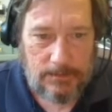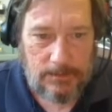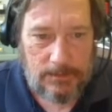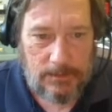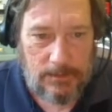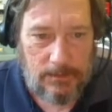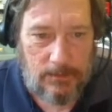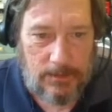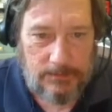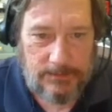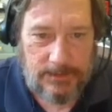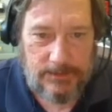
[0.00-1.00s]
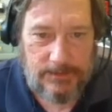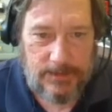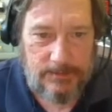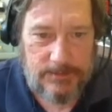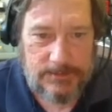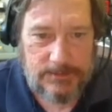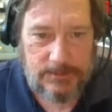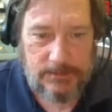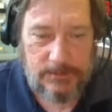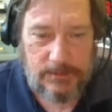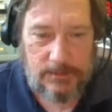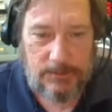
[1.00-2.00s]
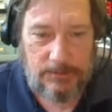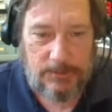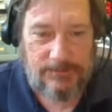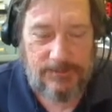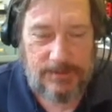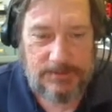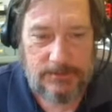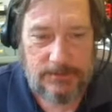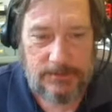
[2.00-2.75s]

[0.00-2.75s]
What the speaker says: Hello, I'm Keith Edmiston. I'm a professor